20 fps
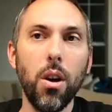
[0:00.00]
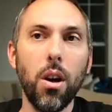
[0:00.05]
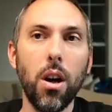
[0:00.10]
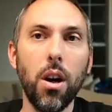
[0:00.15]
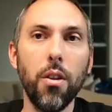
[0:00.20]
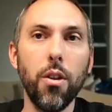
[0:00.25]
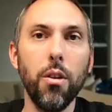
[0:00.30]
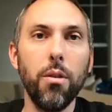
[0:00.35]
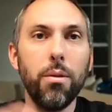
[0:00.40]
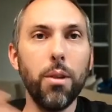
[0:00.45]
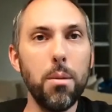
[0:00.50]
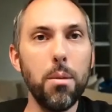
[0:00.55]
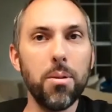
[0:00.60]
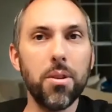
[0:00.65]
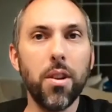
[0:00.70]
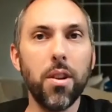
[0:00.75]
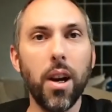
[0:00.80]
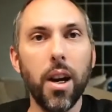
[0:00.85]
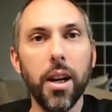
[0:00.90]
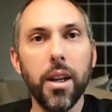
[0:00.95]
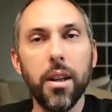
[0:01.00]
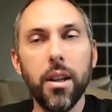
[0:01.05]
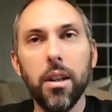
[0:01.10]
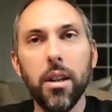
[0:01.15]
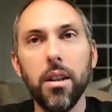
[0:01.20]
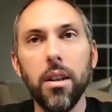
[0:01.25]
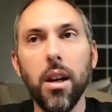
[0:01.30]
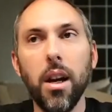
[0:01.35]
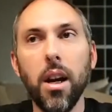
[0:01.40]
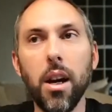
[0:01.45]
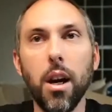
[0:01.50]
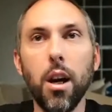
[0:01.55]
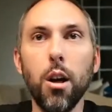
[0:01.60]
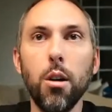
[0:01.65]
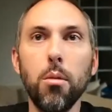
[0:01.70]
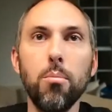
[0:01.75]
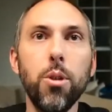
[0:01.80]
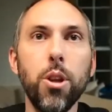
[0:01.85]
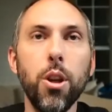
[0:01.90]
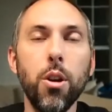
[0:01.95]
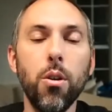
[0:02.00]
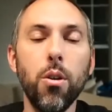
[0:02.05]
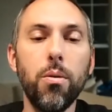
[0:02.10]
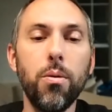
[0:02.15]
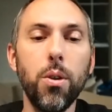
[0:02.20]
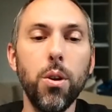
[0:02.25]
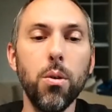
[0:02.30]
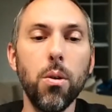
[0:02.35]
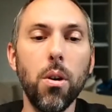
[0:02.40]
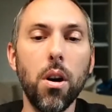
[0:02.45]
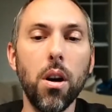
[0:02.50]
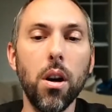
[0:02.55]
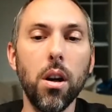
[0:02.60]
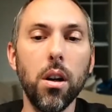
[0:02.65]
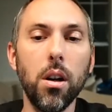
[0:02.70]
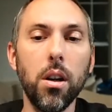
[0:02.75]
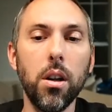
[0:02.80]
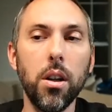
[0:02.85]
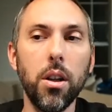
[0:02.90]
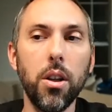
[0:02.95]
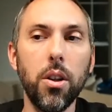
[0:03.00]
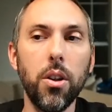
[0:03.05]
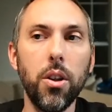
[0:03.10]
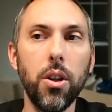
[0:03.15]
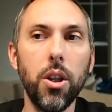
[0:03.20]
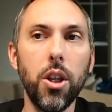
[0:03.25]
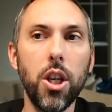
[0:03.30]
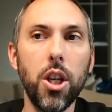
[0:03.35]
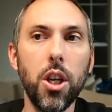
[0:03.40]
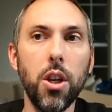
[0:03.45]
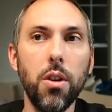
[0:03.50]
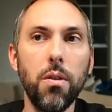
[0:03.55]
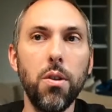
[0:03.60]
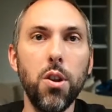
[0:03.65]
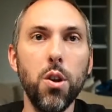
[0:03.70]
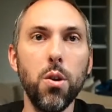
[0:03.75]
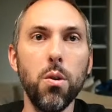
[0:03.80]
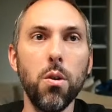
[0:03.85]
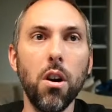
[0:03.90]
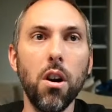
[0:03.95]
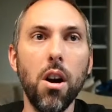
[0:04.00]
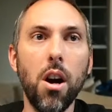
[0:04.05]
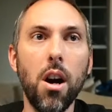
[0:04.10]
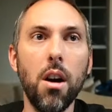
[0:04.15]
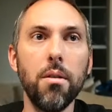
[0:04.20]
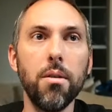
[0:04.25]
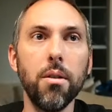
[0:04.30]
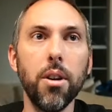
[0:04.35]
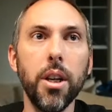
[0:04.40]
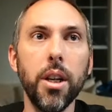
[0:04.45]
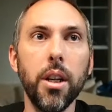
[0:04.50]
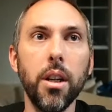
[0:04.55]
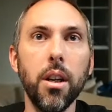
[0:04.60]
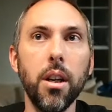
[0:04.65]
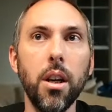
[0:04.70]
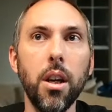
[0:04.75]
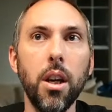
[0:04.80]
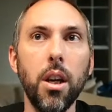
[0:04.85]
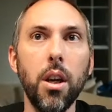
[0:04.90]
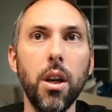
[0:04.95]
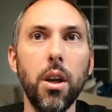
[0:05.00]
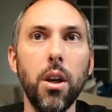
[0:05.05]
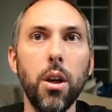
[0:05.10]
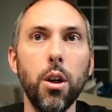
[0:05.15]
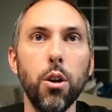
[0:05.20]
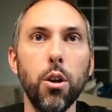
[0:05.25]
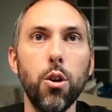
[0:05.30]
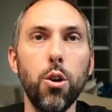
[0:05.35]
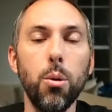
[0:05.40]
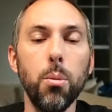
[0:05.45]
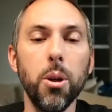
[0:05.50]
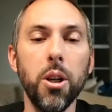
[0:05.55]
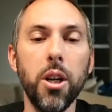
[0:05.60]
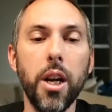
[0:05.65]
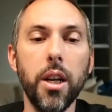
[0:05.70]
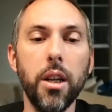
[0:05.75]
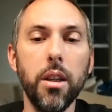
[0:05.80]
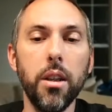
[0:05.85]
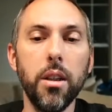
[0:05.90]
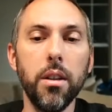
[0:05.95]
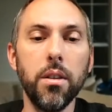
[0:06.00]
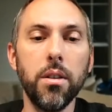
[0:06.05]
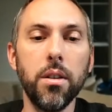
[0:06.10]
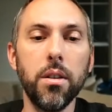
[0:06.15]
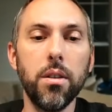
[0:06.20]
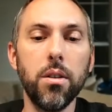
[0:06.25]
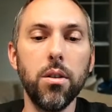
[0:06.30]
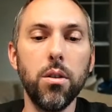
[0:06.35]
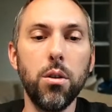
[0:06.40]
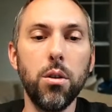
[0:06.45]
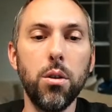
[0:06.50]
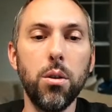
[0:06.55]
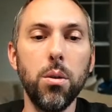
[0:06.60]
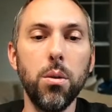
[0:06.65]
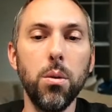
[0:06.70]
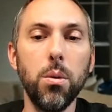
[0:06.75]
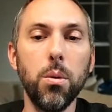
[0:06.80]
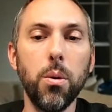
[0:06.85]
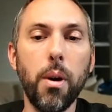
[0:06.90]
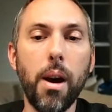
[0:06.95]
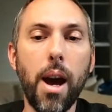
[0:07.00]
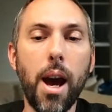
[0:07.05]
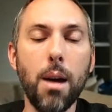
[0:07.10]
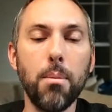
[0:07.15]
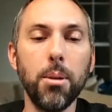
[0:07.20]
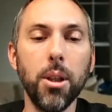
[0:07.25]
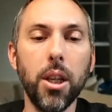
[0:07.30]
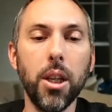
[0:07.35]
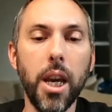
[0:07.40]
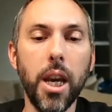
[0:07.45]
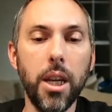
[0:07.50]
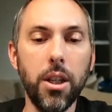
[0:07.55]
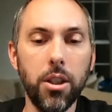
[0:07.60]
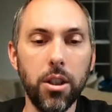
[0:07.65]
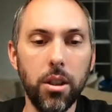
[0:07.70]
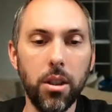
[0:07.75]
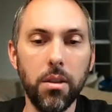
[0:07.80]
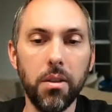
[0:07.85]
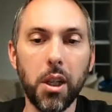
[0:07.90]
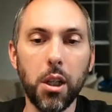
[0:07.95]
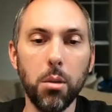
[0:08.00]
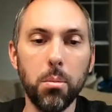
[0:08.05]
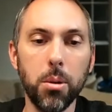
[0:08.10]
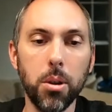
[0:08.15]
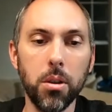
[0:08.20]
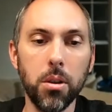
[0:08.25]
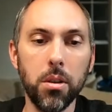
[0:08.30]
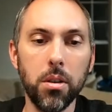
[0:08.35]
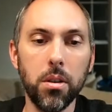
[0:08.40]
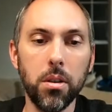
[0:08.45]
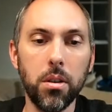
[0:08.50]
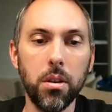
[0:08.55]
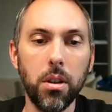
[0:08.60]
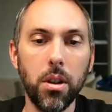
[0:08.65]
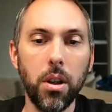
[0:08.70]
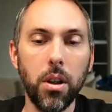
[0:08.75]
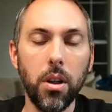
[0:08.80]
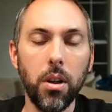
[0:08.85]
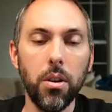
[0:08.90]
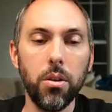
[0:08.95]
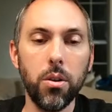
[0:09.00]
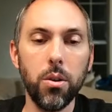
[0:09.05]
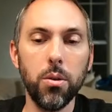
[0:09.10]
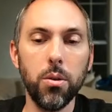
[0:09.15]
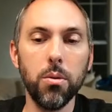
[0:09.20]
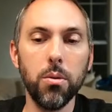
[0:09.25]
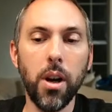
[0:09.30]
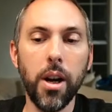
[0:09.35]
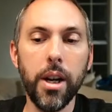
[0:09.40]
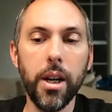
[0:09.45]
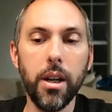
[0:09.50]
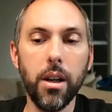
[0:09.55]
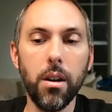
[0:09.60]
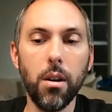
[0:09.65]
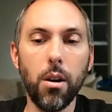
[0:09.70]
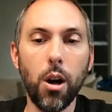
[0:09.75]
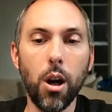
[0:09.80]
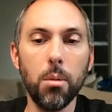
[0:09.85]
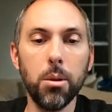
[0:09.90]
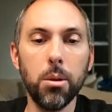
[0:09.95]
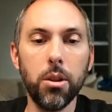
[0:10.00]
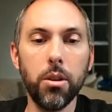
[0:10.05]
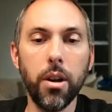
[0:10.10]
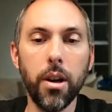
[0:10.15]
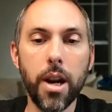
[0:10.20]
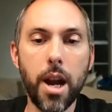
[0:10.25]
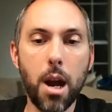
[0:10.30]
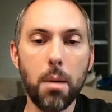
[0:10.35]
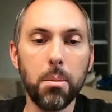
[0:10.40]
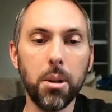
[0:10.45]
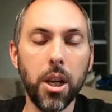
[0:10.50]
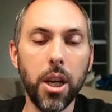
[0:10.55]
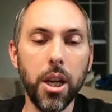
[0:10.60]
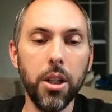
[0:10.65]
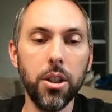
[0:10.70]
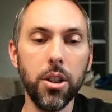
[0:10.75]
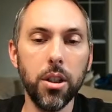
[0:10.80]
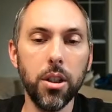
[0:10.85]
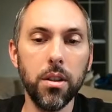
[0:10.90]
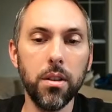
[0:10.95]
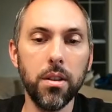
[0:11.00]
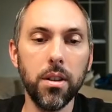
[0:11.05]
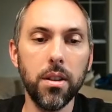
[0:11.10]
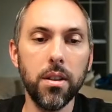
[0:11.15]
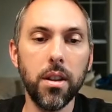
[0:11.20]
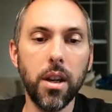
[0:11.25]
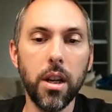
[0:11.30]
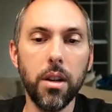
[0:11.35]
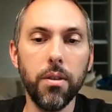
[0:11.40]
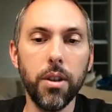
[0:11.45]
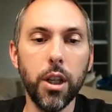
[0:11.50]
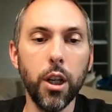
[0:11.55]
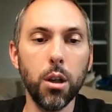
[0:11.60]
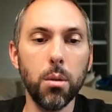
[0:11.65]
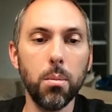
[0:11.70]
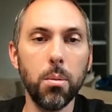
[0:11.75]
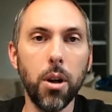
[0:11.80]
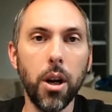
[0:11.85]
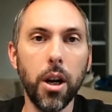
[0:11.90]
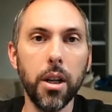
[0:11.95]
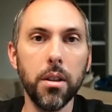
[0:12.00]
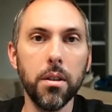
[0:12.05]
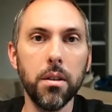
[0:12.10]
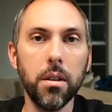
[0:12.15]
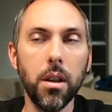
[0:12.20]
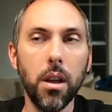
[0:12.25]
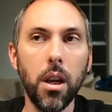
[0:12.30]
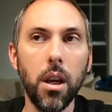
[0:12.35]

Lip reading: on the flip side, if you are offering Kubernetes to application developers to write arbitrary applications inside of an enterprise,